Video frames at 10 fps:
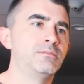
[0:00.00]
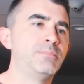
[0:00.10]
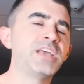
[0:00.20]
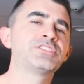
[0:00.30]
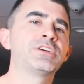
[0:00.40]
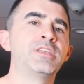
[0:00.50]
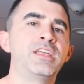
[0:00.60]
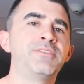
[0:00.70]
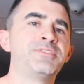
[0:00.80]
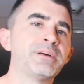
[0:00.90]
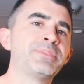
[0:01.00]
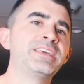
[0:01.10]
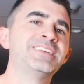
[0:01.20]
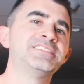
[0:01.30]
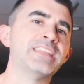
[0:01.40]
make sure that if
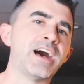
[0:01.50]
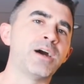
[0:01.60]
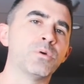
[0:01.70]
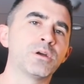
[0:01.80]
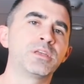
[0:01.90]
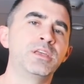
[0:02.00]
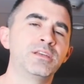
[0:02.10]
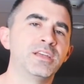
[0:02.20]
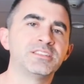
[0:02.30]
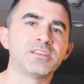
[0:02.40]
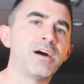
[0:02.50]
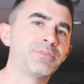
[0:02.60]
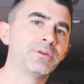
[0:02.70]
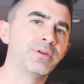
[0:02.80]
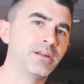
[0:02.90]
something is not working, it's
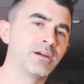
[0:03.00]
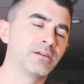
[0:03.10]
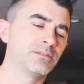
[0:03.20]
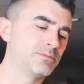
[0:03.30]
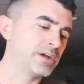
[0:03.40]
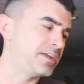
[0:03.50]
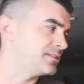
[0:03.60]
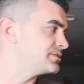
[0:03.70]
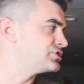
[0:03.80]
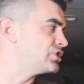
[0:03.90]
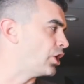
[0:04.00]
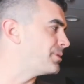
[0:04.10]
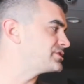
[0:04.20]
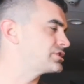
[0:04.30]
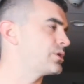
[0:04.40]
off your radar, right? There's
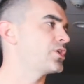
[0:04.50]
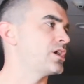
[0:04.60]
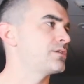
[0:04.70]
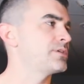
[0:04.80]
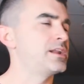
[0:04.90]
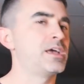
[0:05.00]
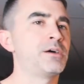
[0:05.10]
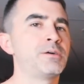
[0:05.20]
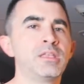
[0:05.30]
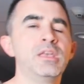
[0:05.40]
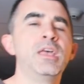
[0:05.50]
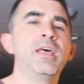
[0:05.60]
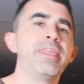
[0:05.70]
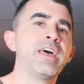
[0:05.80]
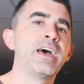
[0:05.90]
so much going on right now
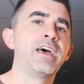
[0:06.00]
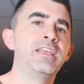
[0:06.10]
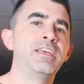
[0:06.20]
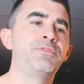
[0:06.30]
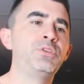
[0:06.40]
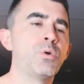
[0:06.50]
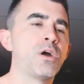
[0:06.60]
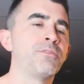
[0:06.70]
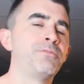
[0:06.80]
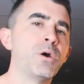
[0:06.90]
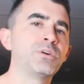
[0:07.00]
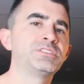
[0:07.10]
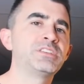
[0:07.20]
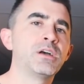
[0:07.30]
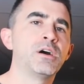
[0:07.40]
that if you are
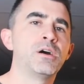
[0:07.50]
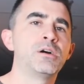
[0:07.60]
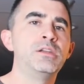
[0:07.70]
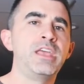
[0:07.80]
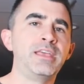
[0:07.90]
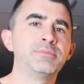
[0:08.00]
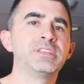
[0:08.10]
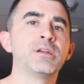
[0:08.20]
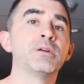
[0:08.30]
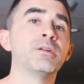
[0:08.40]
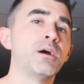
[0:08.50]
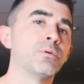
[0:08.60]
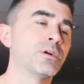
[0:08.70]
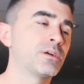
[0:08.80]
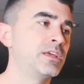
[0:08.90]
focusing on names that are
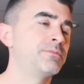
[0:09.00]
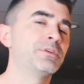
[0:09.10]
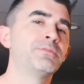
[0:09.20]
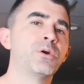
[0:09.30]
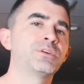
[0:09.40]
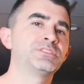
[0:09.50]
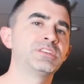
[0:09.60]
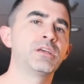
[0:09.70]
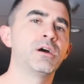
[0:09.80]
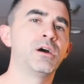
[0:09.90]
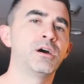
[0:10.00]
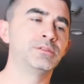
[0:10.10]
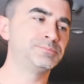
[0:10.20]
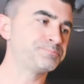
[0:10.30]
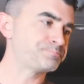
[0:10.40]
not working, if you're focusing
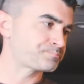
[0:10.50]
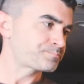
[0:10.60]
on